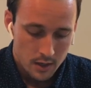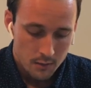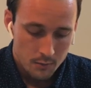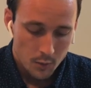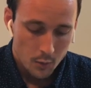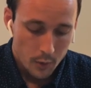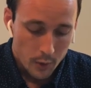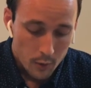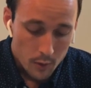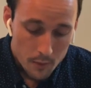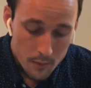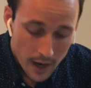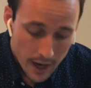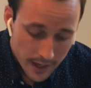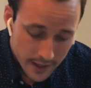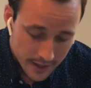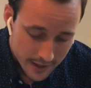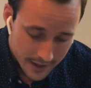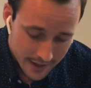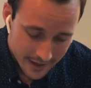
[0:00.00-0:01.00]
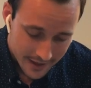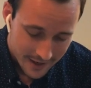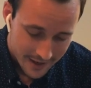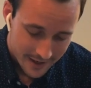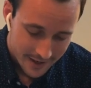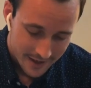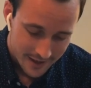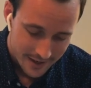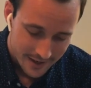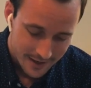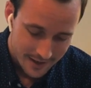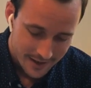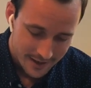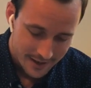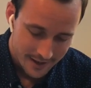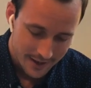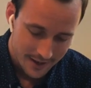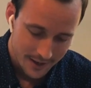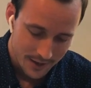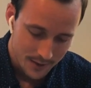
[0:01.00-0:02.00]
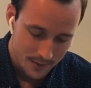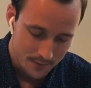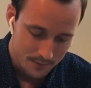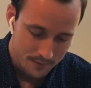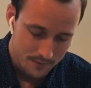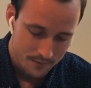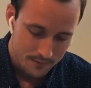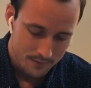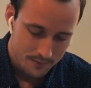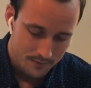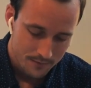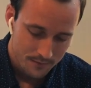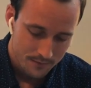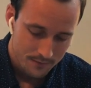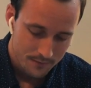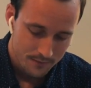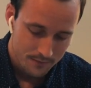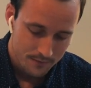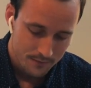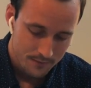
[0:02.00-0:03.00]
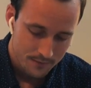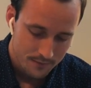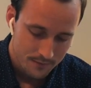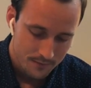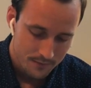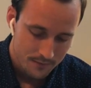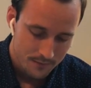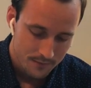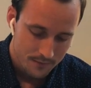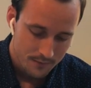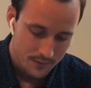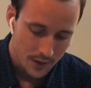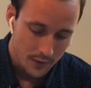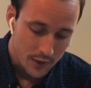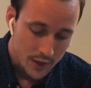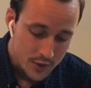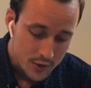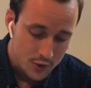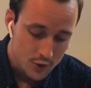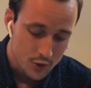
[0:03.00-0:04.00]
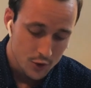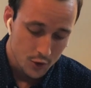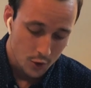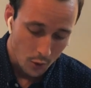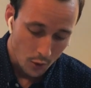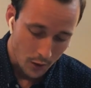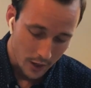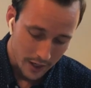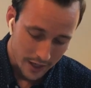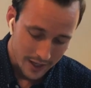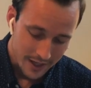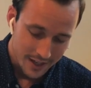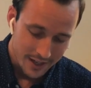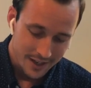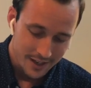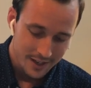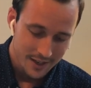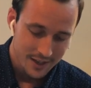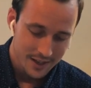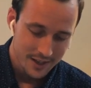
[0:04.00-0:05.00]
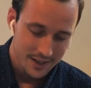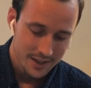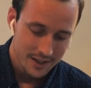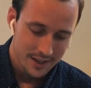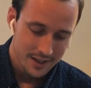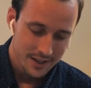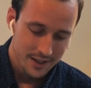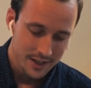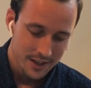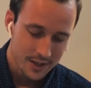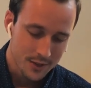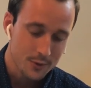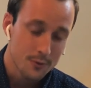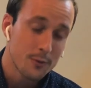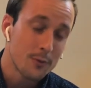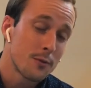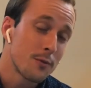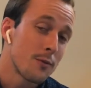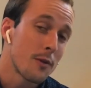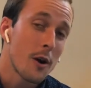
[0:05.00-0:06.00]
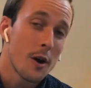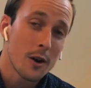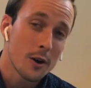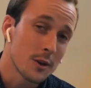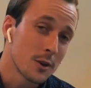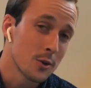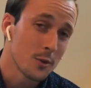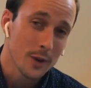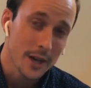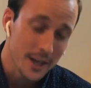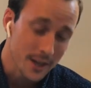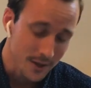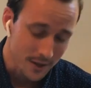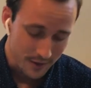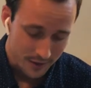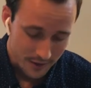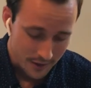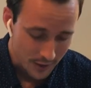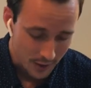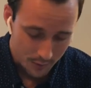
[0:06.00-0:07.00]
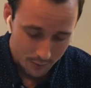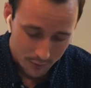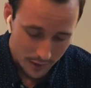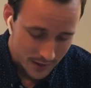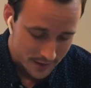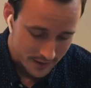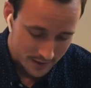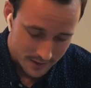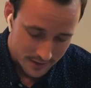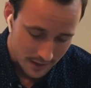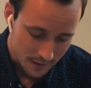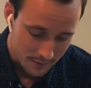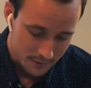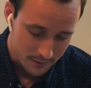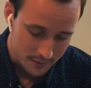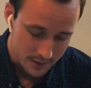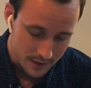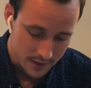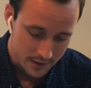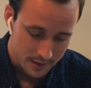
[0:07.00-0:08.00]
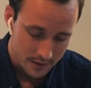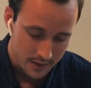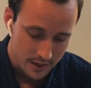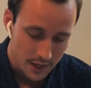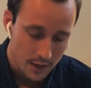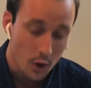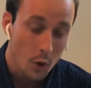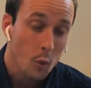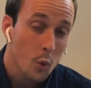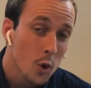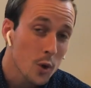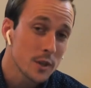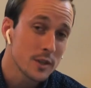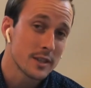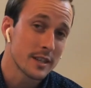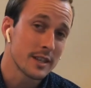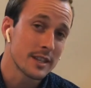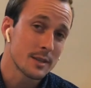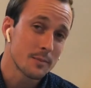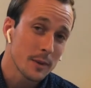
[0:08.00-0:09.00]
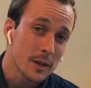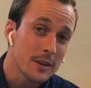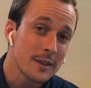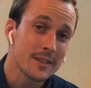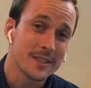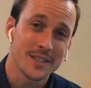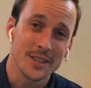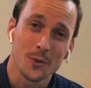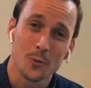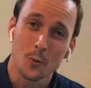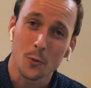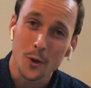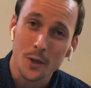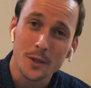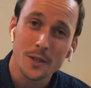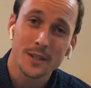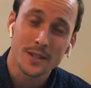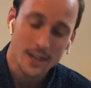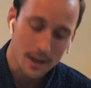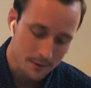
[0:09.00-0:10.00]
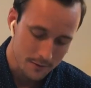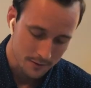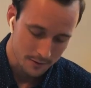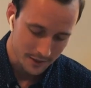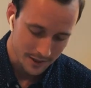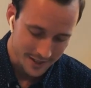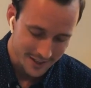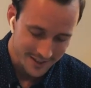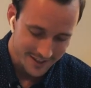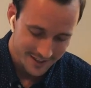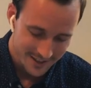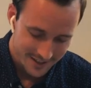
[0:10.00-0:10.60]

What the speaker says: But we were reminded that this joy is far greater than our present suffering, and our world is experiencing real suffering,